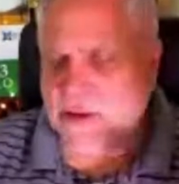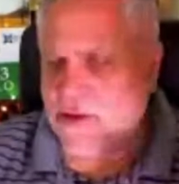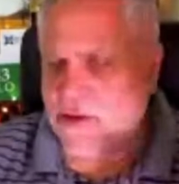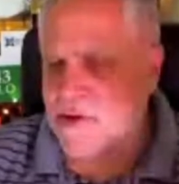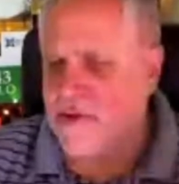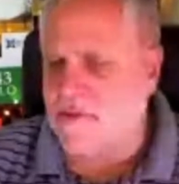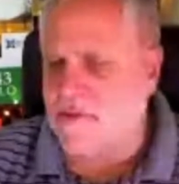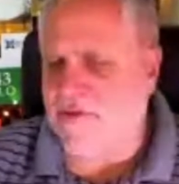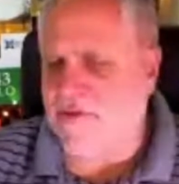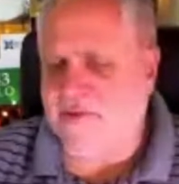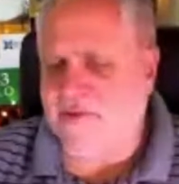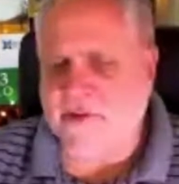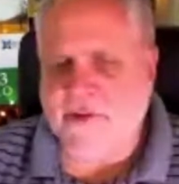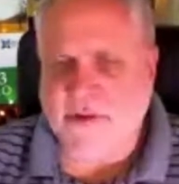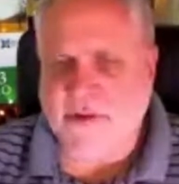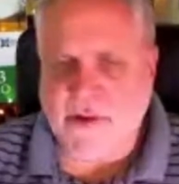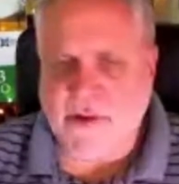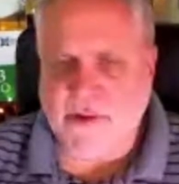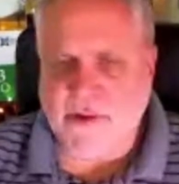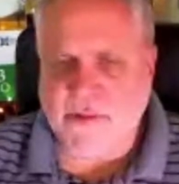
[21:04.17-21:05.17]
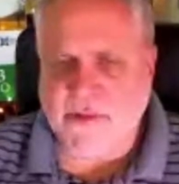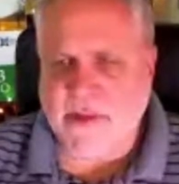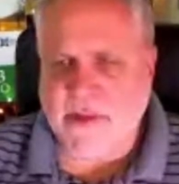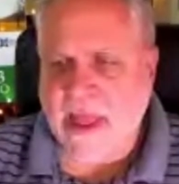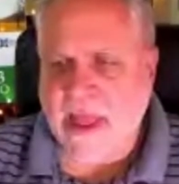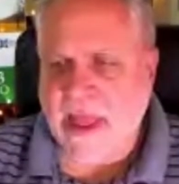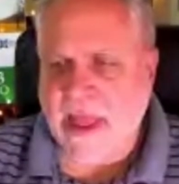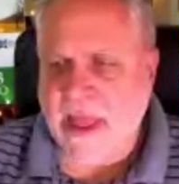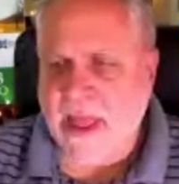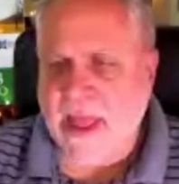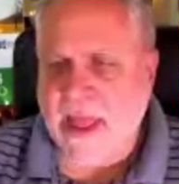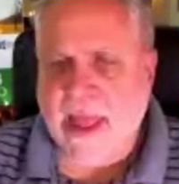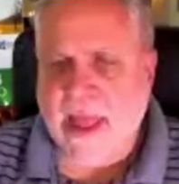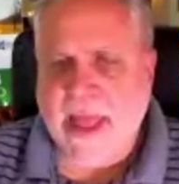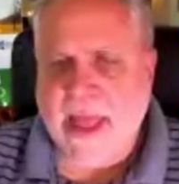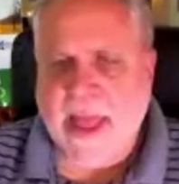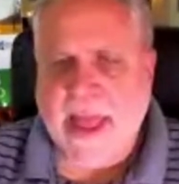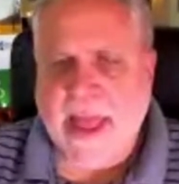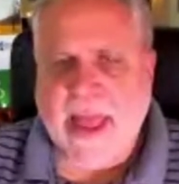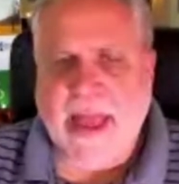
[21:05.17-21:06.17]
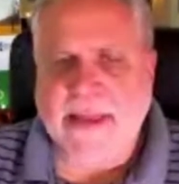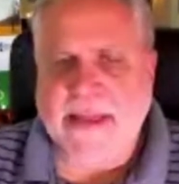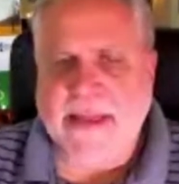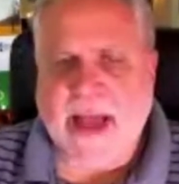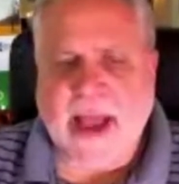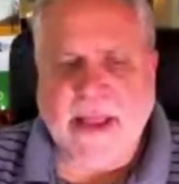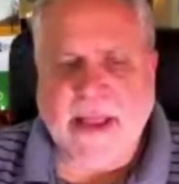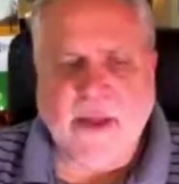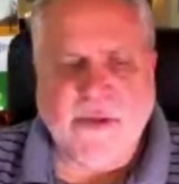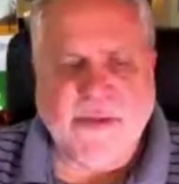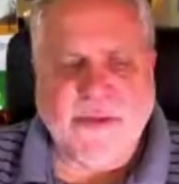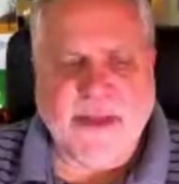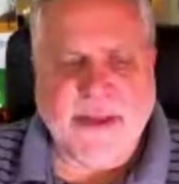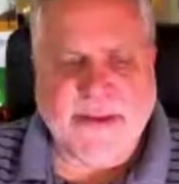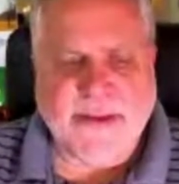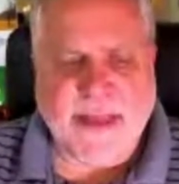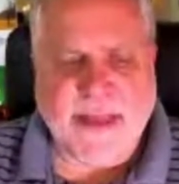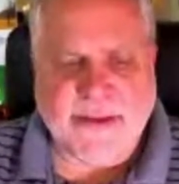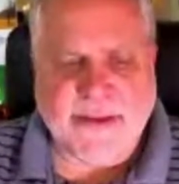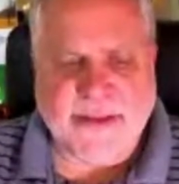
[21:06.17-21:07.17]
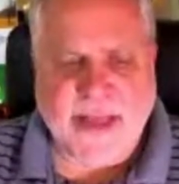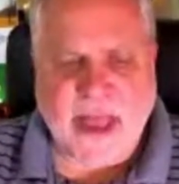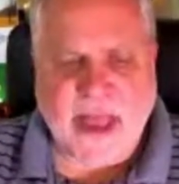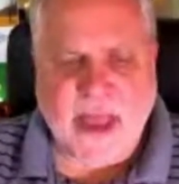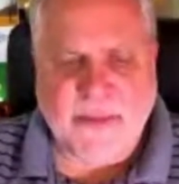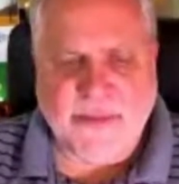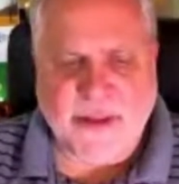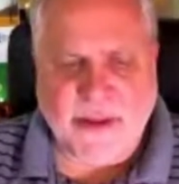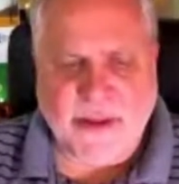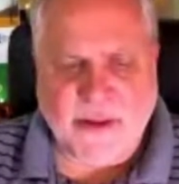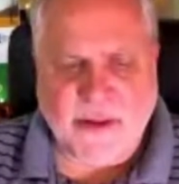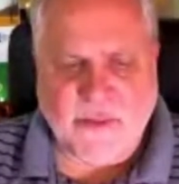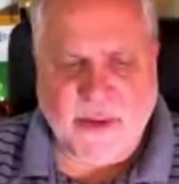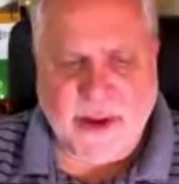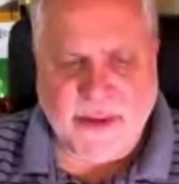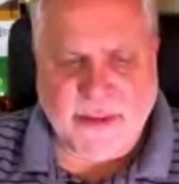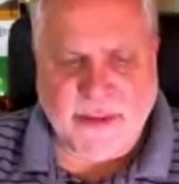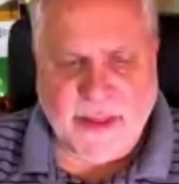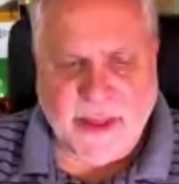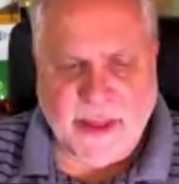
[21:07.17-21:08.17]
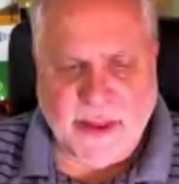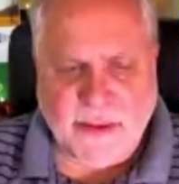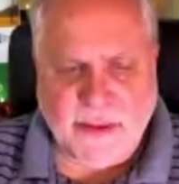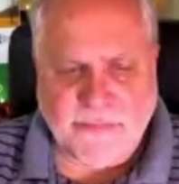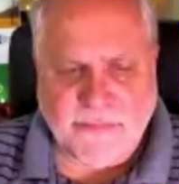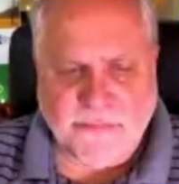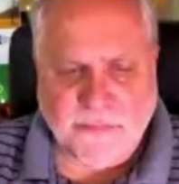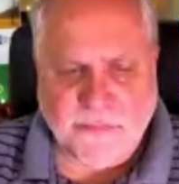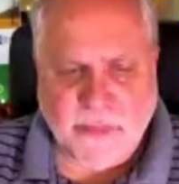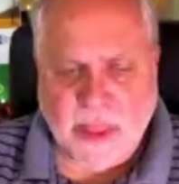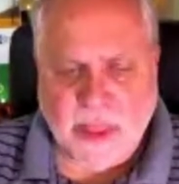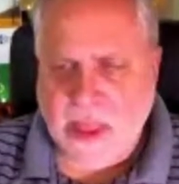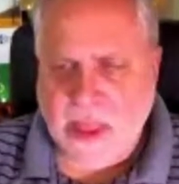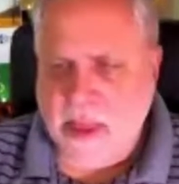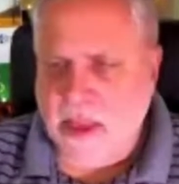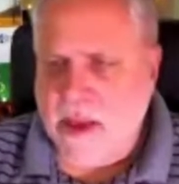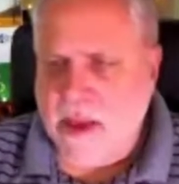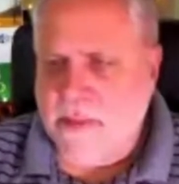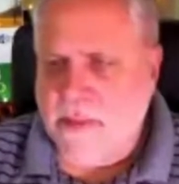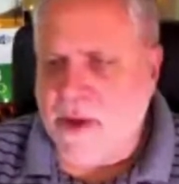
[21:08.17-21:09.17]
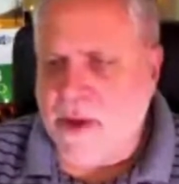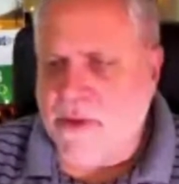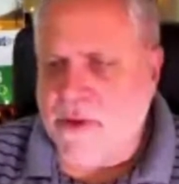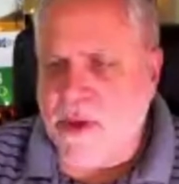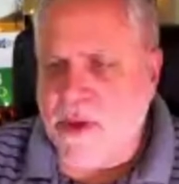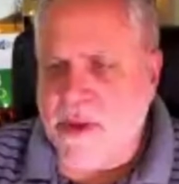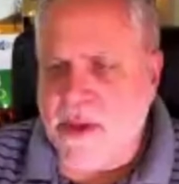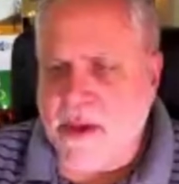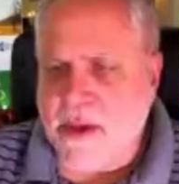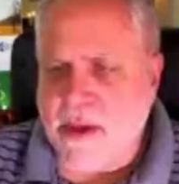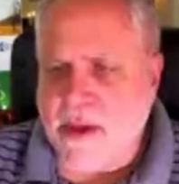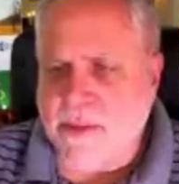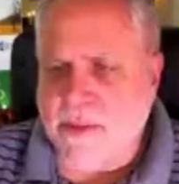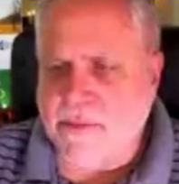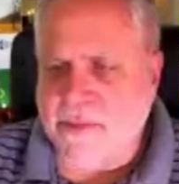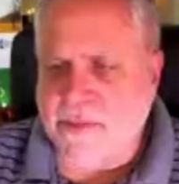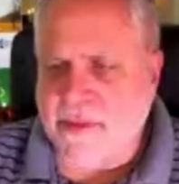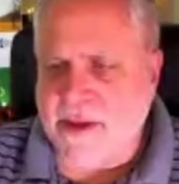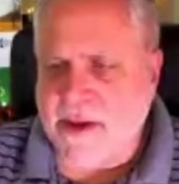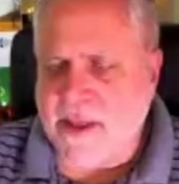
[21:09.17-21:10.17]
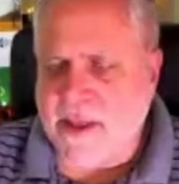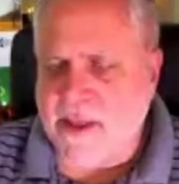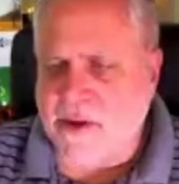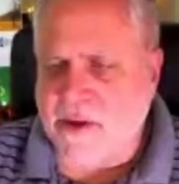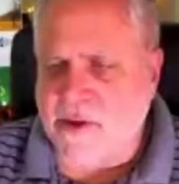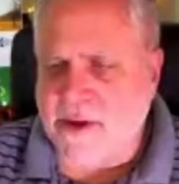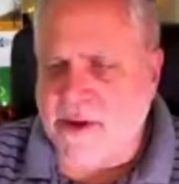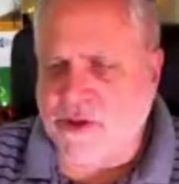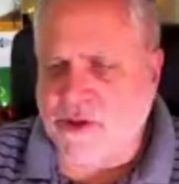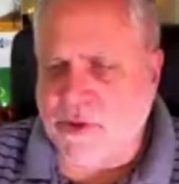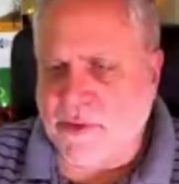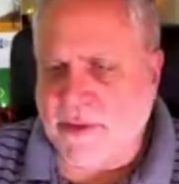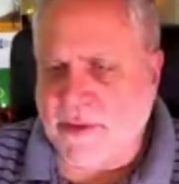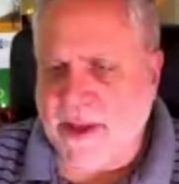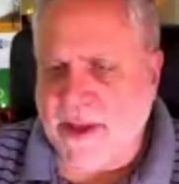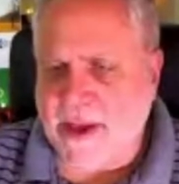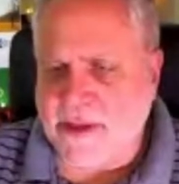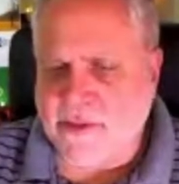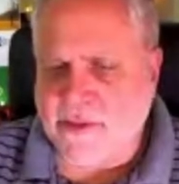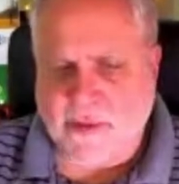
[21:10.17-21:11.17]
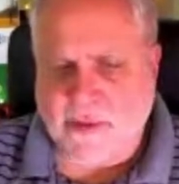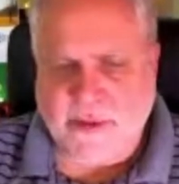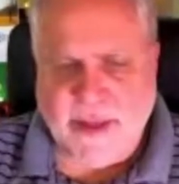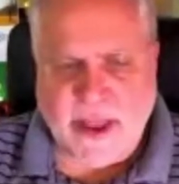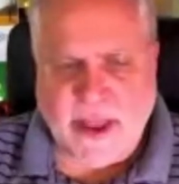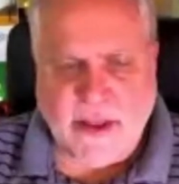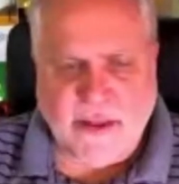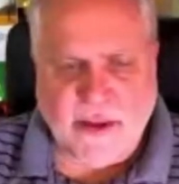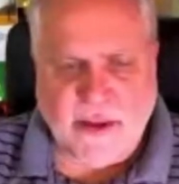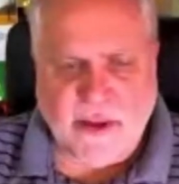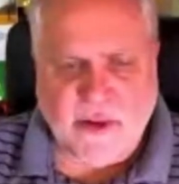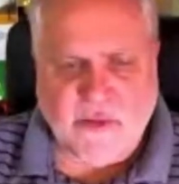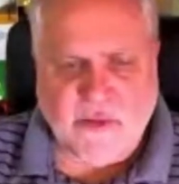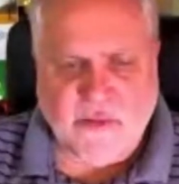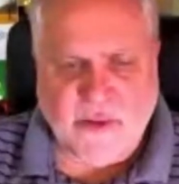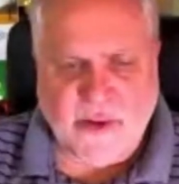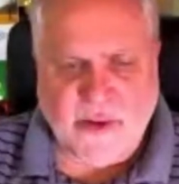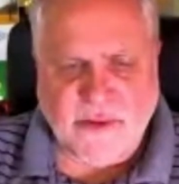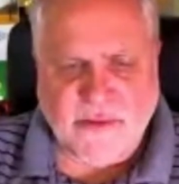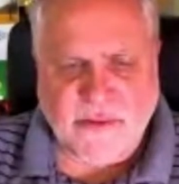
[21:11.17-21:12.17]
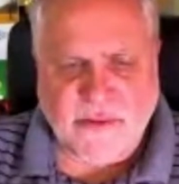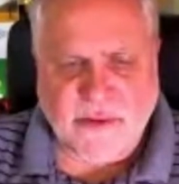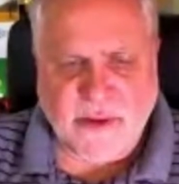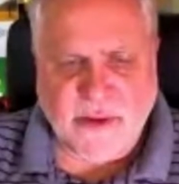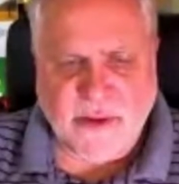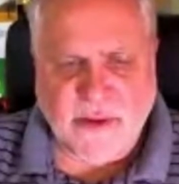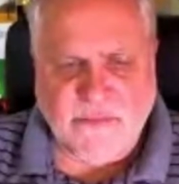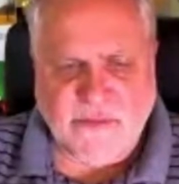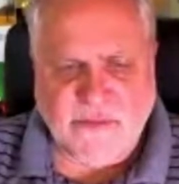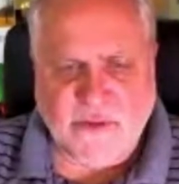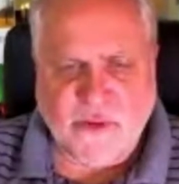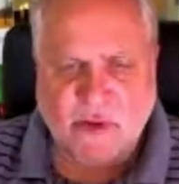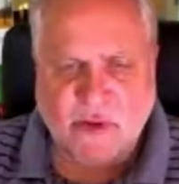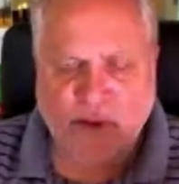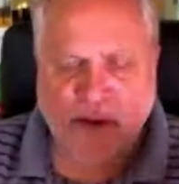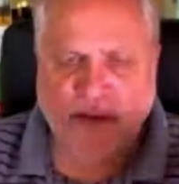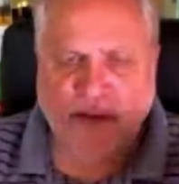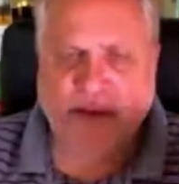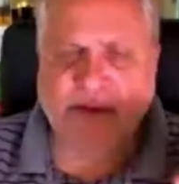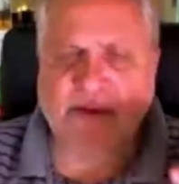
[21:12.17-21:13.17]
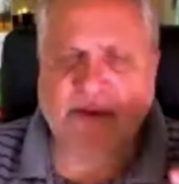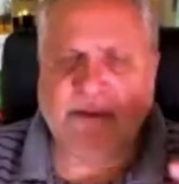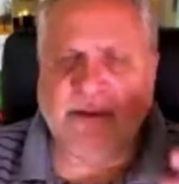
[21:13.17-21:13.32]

of homes were foreclosed. And I don't think that's happening right now. But the article I showed last week on how to increase inventory, and there's